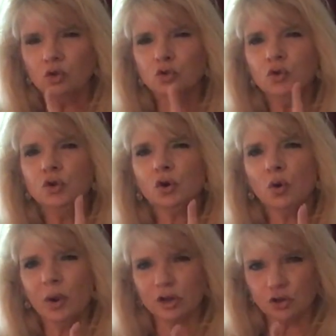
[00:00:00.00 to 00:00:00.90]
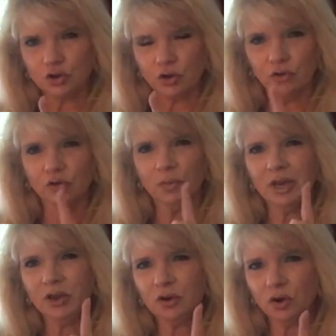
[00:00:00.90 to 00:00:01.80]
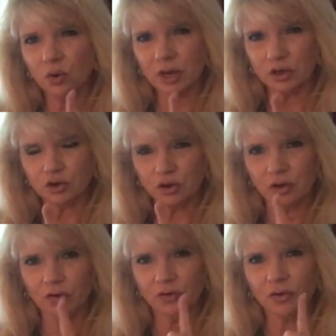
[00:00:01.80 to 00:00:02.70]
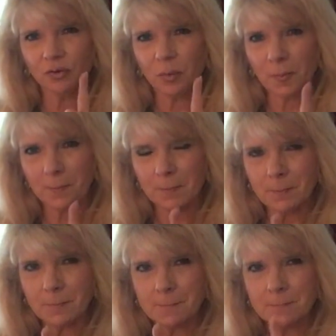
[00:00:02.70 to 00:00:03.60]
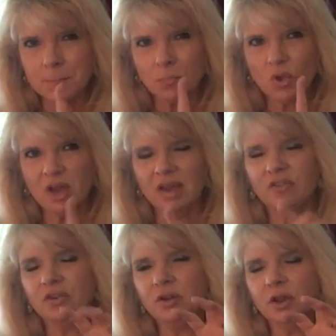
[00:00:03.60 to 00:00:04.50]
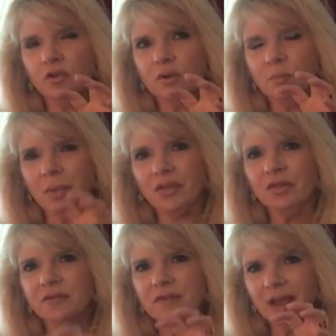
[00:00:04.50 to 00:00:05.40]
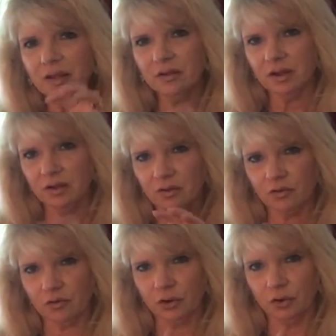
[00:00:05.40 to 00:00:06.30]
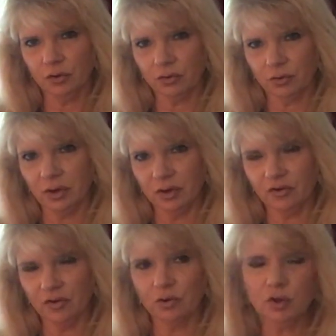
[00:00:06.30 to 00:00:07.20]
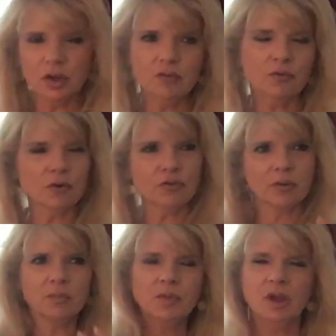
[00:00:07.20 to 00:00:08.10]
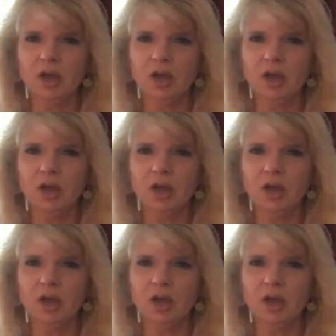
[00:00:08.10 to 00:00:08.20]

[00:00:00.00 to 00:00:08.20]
Do your questions, make your questions. It's a month of endings for you threes. You're looking for some